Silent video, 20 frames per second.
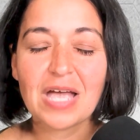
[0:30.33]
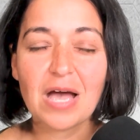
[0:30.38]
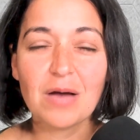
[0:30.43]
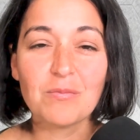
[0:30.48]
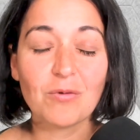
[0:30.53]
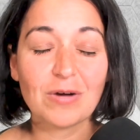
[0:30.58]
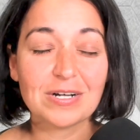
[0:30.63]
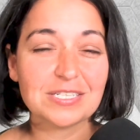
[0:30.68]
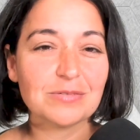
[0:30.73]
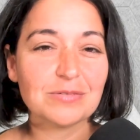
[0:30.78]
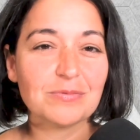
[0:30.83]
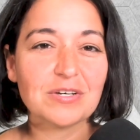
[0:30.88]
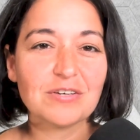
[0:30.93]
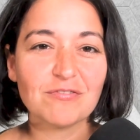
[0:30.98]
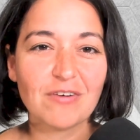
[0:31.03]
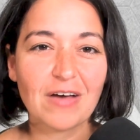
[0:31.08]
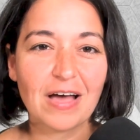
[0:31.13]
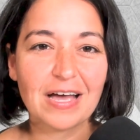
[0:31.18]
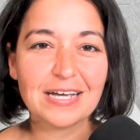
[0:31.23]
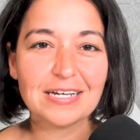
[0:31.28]
And what did we
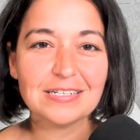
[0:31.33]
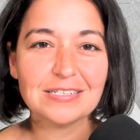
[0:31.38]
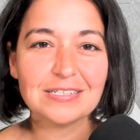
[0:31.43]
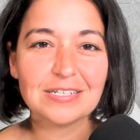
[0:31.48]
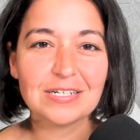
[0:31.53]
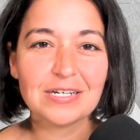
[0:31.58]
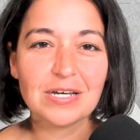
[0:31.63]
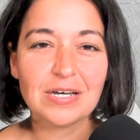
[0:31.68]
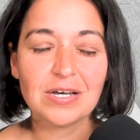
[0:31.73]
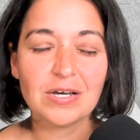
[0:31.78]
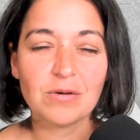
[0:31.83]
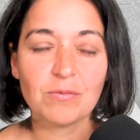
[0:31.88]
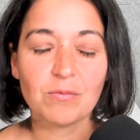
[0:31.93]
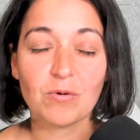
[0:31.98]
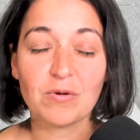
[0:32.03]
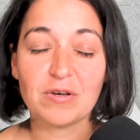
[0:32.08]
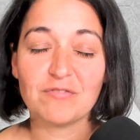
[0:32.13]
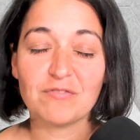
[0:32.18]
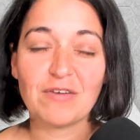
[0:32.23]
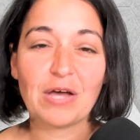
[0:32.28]
find?
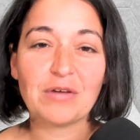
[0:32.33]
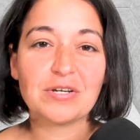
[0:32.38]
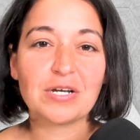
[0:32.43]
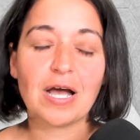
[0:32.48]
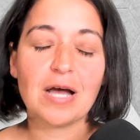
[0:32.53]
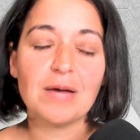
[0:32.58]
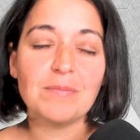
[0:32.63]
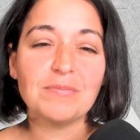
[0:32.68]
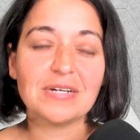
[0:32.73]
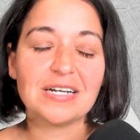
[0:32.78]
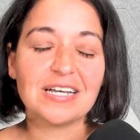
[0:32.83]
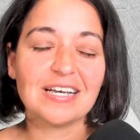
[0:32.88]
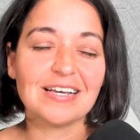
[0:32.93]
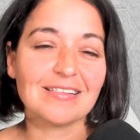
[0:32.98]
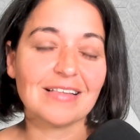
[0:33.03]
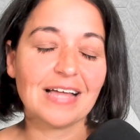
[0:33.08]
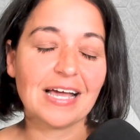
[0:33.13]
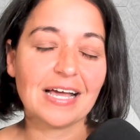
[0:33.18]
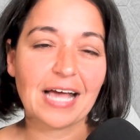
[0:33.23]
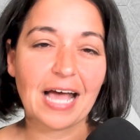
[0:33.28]
Well, we found a
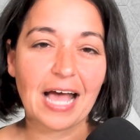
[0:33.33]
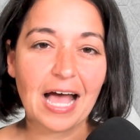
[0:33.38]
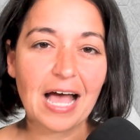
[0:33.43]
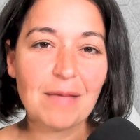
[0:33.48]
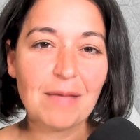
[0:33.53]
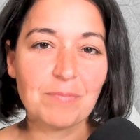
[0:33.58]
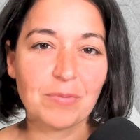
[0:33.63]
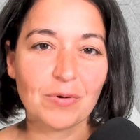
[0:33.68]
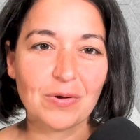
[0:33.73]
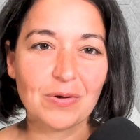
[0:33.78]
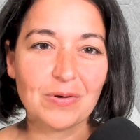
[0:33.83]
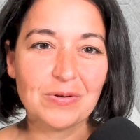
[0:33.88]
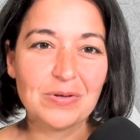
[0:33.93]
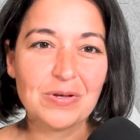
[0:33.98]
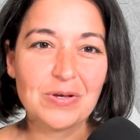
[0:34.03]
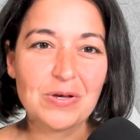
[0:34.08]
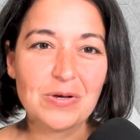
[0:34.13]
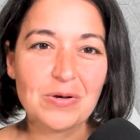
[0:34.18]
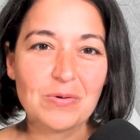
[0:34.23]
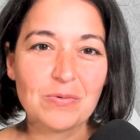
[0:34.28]
company like Apple
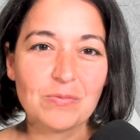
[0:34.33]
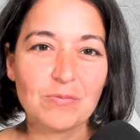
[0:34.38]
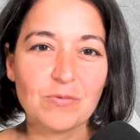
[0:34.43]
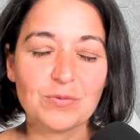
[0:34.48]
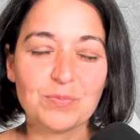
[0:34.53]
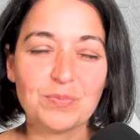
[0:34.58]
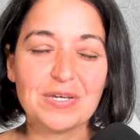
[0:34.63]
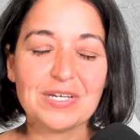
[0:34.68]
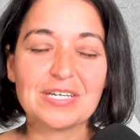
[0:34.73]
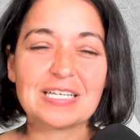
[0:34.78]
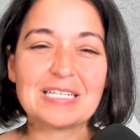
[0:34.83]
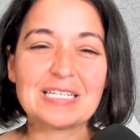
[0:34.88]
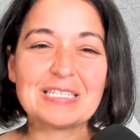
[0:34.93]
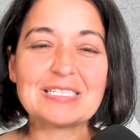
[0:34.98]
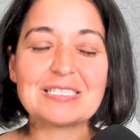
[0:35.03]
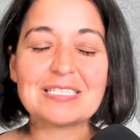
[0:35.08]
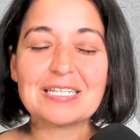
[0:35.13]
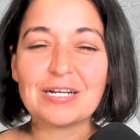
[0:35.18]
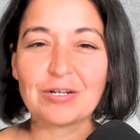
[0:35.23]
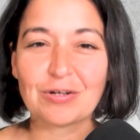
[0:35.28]
would be
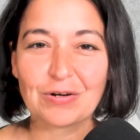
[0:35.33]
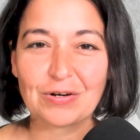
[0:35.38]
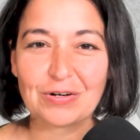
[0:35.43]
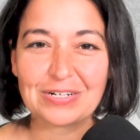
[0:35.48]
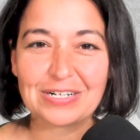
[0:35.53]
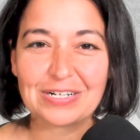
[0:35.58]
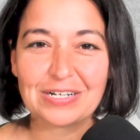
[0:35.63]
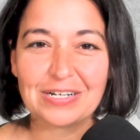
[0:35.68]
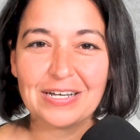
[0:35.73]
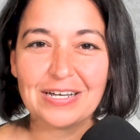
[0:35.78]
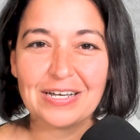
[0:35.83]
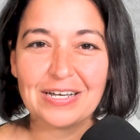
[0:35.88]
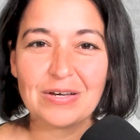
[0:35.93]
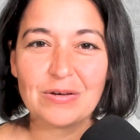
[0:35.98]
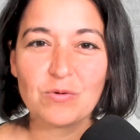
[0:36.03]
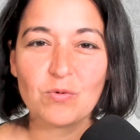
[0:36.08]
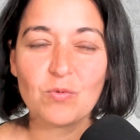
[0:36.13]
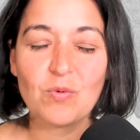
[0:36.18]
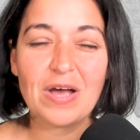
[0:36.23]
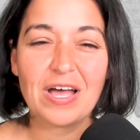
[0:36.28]
considered
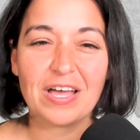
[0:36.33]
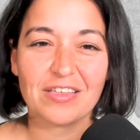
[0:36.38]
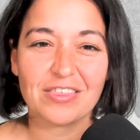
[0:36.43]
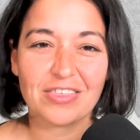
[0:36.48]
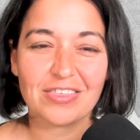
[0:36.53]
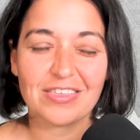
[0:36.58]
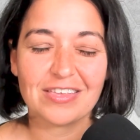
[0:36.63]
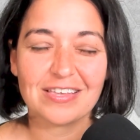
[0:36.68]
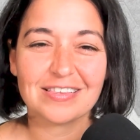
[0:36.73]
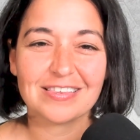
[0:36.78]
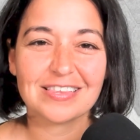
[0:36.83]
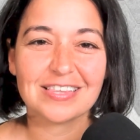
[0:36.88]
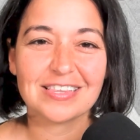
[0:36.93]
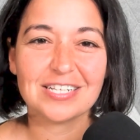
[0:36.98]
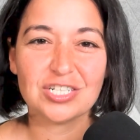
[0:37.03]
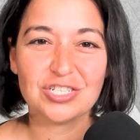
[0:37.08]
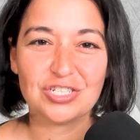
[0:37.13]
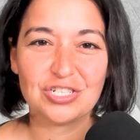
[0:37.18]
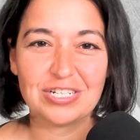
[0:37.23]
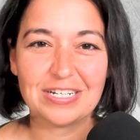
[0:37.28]
with
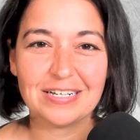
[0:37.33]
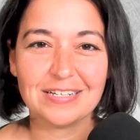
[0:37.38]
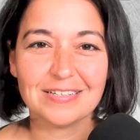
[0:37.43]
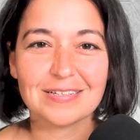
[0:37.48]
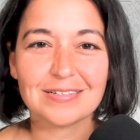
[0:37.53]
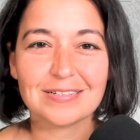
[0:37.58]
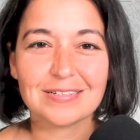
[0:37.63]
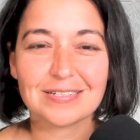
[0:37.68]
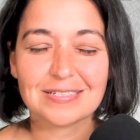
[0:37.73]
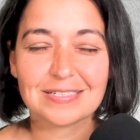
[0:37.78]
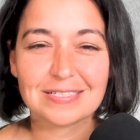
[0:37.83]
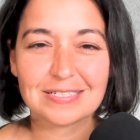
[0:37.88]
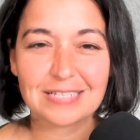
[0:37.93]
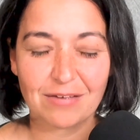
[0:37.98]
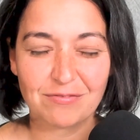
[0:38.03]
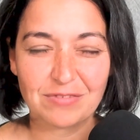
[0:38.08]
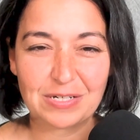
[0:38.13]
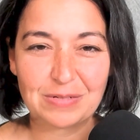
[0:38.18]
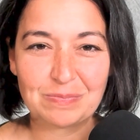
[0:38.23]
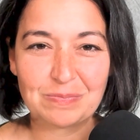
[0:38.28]
the
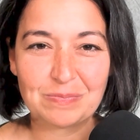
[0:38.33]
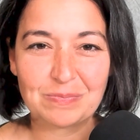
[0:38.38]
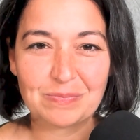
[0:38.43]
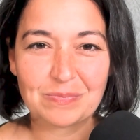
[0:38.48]
G7.